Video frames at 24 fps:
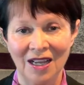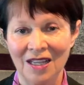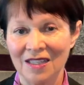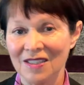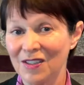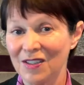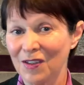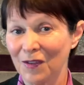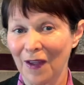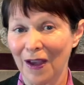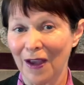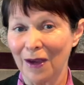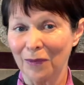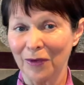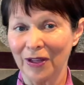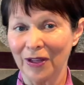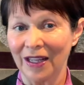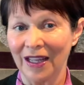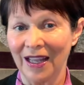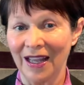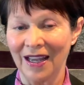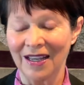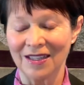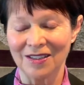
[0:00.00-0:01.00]
So that
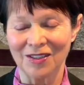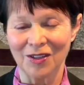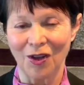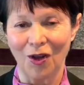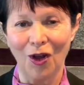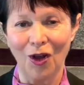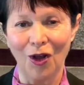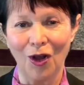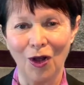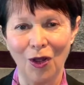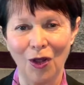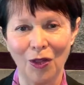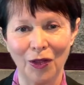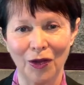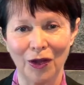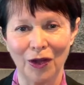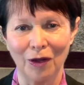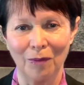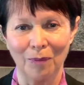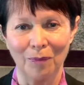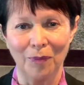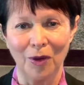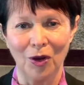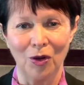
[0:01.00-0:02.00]
really has all the
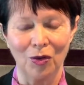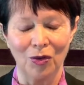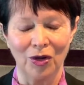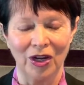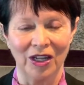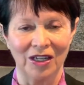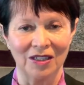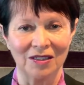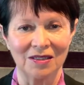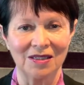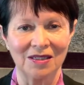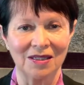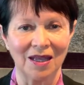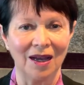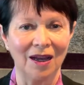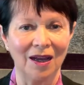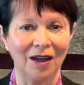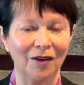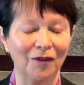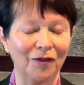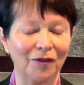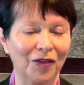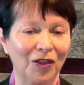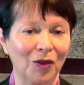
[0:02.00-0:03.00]
components
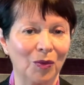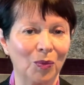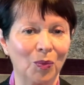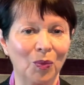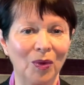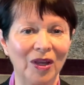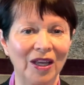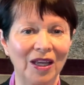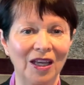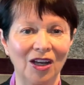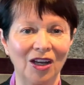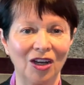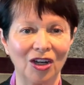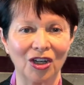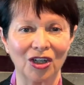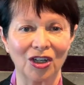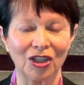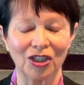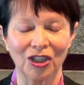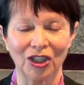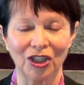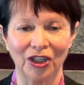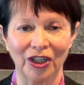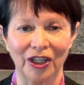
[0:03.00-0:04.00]
of the we are
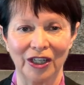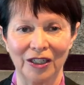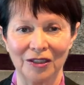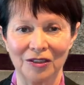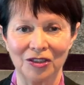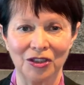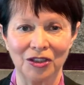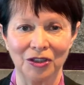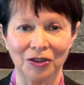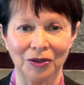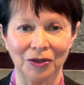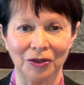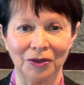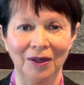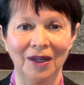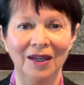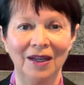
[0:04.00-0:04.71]
learning to